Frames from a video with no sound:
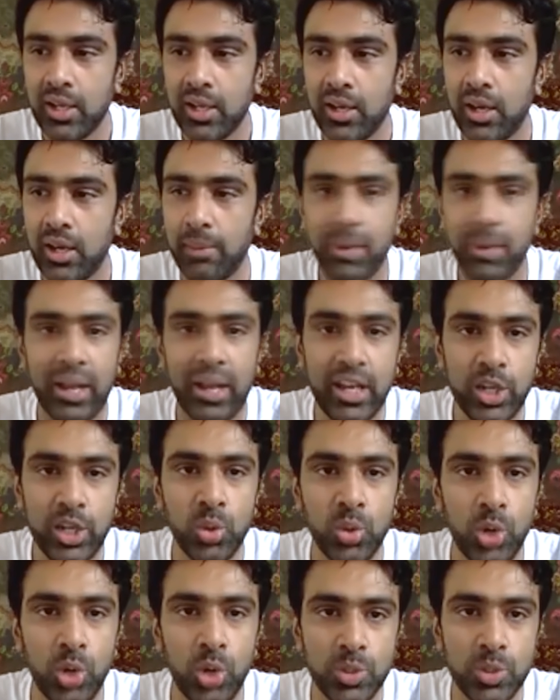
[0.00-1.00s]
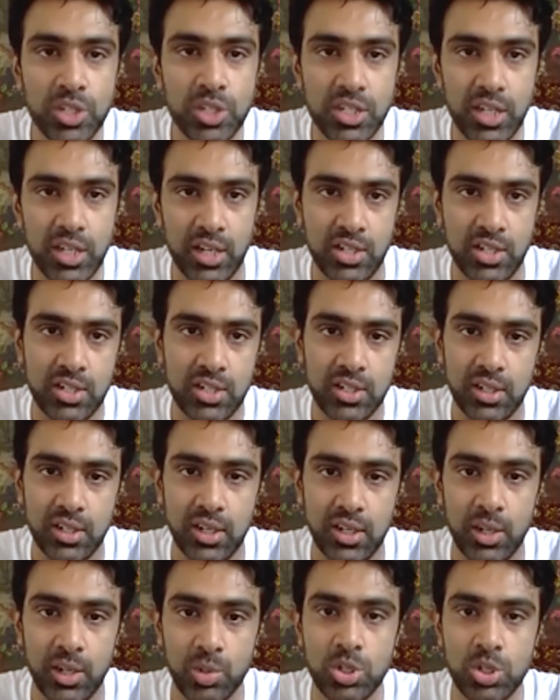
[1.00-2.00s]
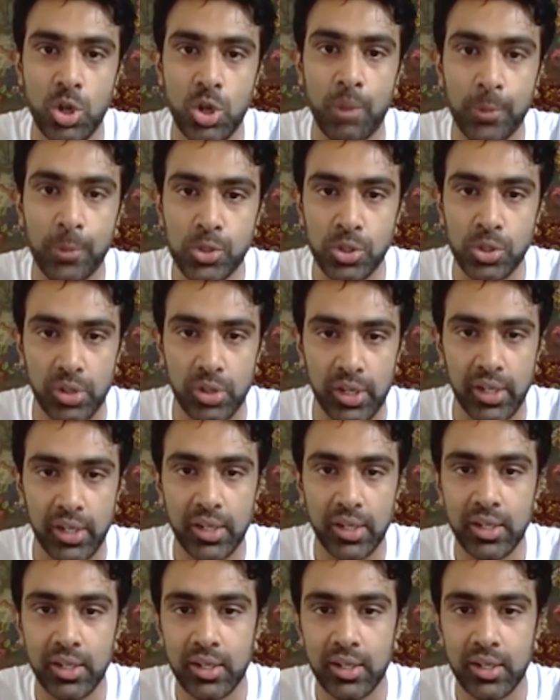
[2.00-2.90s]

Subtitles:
But I knew it was a stage. It was an opportunity.